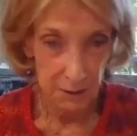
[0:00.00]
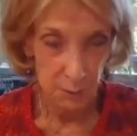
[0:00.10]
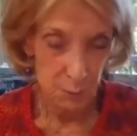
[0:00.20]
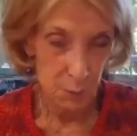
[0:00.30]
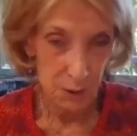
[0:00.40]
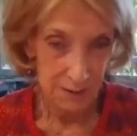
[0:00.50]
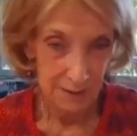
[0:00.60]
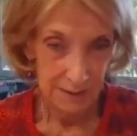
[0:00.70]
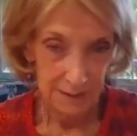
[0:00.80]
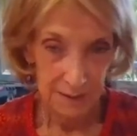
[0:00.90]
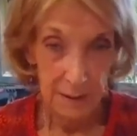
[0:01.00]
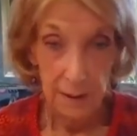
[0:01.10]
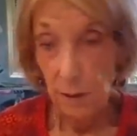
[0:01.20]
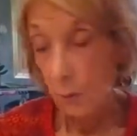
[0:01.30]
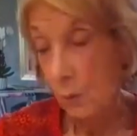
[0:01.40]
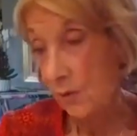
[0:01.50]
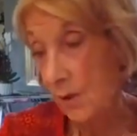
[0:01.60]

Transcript: Airport with